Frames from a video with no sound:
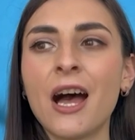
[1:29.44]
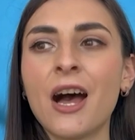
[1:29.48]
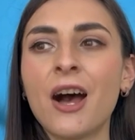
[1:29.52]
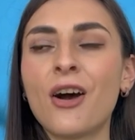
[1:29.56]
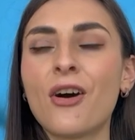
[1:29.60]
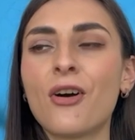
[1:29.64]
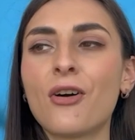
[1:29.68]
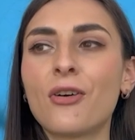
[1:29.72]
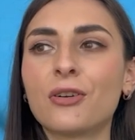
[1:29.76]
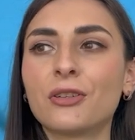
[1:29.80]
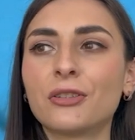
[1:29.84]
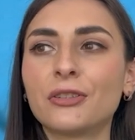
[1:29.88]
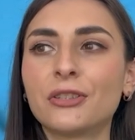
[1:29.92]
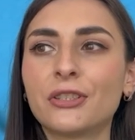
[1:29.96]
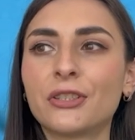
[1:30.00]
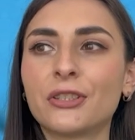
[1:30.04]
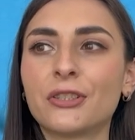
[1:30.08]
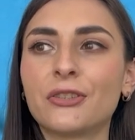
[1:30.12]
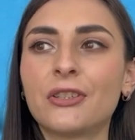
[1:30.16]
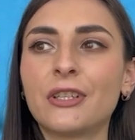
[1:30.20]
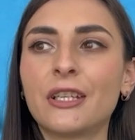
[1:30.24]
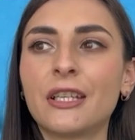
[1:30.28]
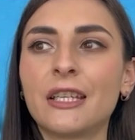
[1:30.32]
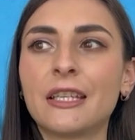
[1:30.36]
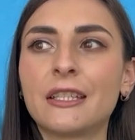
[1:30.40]

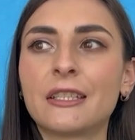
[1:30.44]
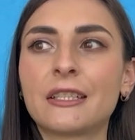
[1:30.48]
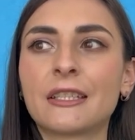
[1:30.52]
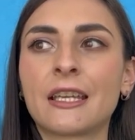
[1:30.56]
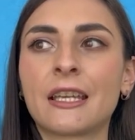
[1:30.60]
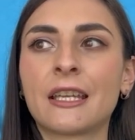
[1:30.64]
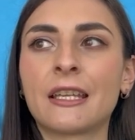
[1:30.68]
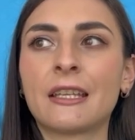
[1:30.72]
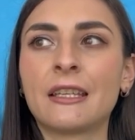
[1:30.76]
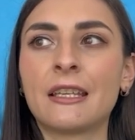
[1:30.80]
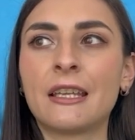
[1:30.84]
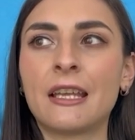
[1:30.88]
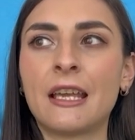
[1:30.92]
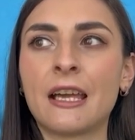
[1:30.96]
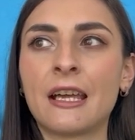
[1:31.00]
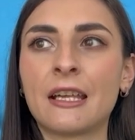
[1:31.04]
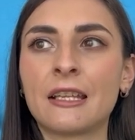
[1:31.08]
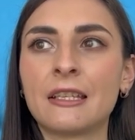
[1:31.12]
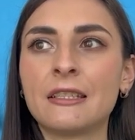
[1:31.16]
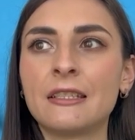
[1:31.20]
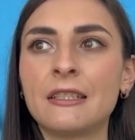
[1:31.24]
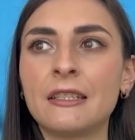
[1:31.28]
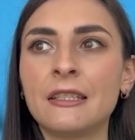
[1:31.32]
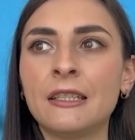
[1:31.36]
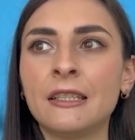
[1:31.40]
Also it can
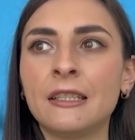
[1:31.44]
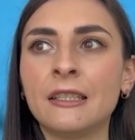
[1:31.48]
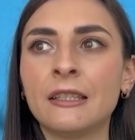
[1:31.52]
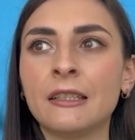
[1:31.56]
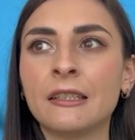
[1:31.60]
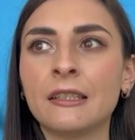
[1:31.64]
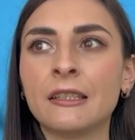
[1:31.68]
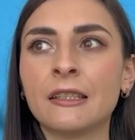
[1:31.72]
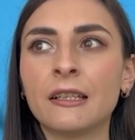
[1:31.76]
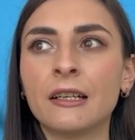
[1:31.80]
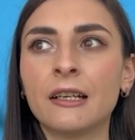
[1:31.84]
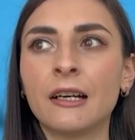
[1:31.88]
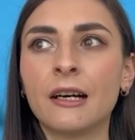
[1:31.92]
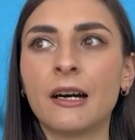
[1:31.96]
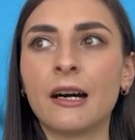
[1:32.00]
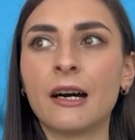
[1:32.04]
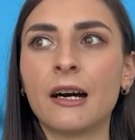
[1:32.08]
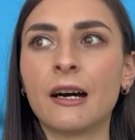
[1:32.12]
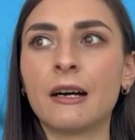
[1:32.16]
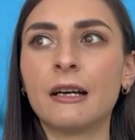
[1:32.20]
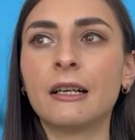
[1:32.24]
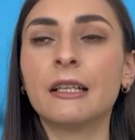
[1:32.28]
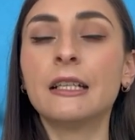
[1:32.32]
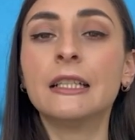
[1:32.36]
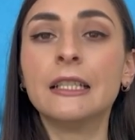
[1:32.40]
end in
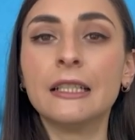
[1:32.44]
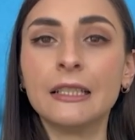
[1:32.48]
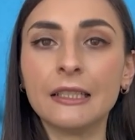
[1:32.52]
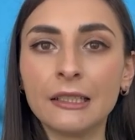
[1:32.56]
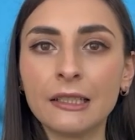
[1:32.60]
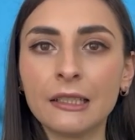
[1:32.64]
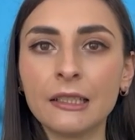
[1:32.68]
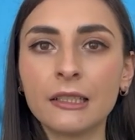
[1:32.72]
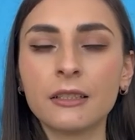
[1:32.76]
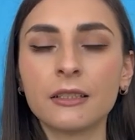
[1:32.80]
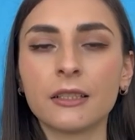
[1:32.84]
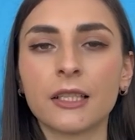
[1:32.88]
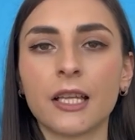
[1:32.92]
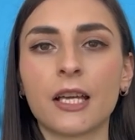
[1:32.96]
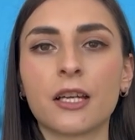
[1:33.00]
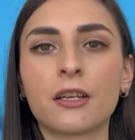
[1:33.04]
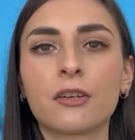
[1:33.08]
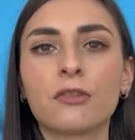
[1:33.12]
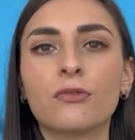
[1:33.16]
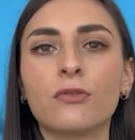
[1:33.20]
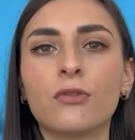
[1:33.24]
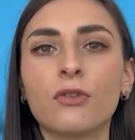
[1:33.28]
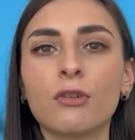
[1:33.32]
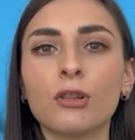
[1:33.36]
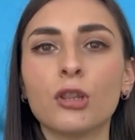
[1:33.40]
in, like
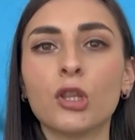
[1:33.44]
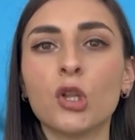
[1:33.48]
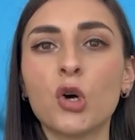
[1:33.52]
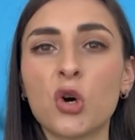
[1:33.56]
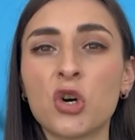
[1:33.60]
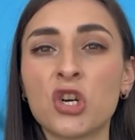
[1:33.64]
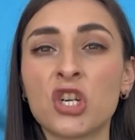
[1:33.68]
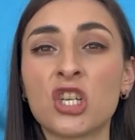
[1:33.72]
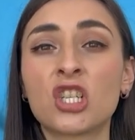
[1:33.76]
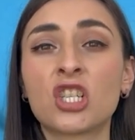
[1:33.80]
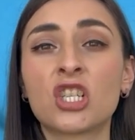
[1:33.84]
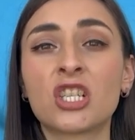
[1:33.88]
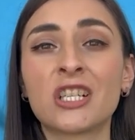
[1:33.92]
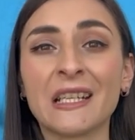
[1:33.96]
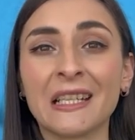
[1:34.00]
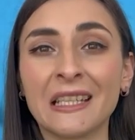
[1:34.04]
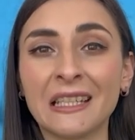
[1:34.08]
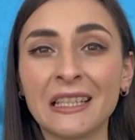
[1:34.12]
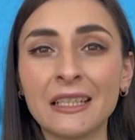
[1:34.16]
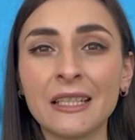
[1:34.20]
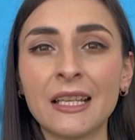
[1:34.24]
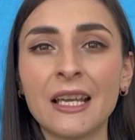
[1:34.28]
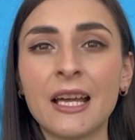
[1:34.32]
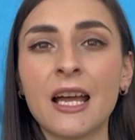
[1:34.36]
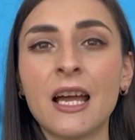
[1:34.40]

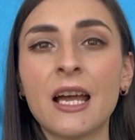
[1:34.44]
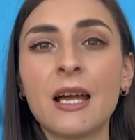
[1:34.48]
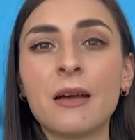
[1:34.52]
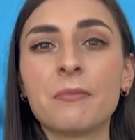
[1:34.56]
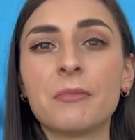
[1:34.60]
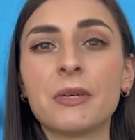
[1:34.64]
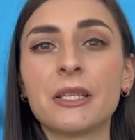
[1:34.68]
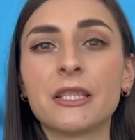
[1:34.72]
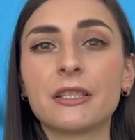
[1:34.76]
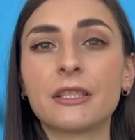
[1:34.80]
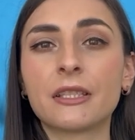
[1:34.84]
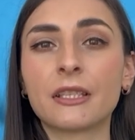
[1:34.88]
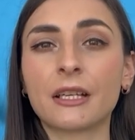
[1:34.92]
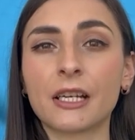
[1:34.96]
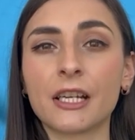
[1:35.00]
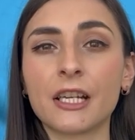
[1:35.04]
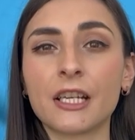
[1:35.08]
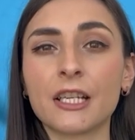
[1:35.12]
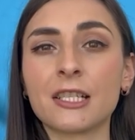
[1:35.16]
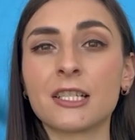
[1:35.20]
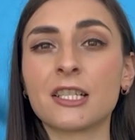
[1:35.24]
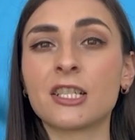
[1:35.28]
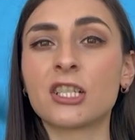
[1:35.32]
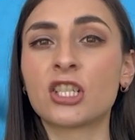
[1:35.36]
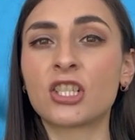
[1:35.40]
Voloshin,
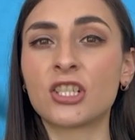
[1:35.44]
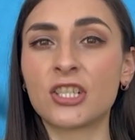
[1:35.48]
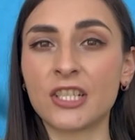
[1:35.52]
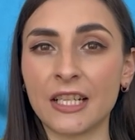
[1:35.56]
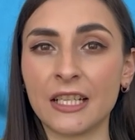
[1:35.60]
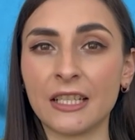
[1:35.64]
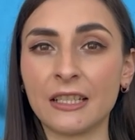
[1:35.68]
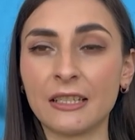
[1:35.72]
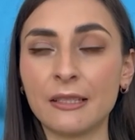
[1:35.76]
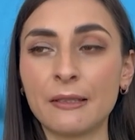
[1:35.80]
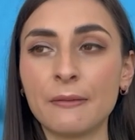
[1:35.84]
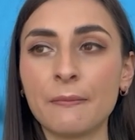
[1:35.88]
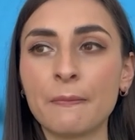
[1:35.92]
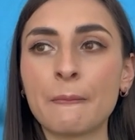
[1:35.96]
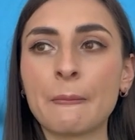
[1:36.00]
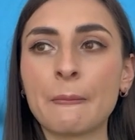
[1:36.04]
Petrishin.